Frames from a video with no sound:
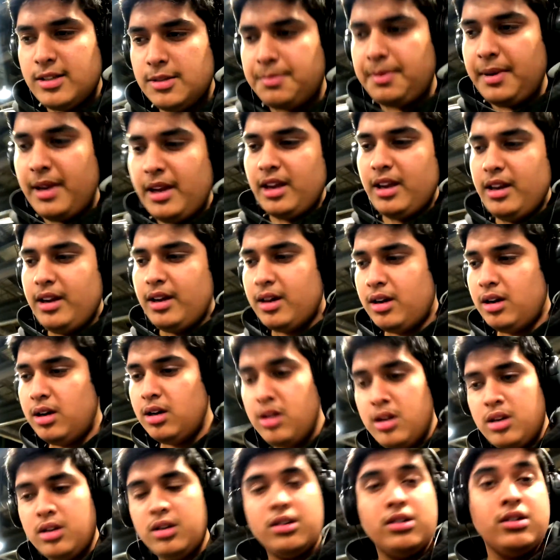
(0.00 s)
speed.
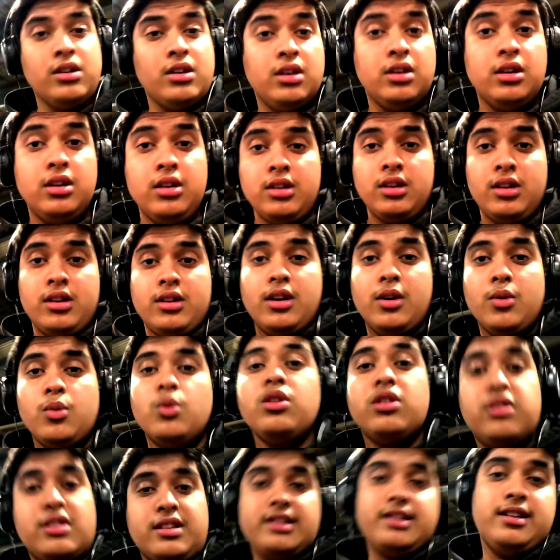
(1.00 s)

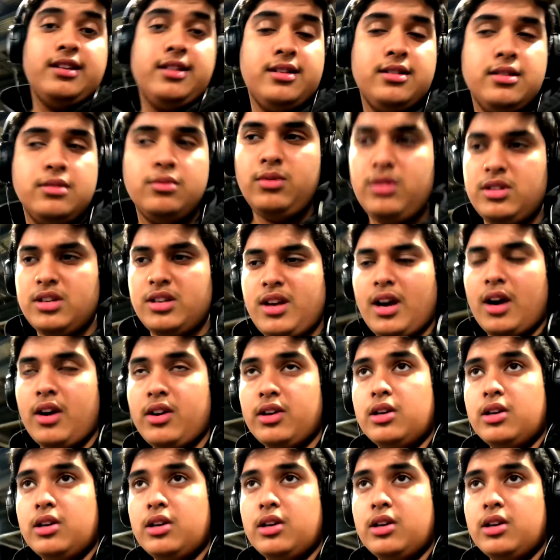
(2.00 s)
We'll see, we'll see how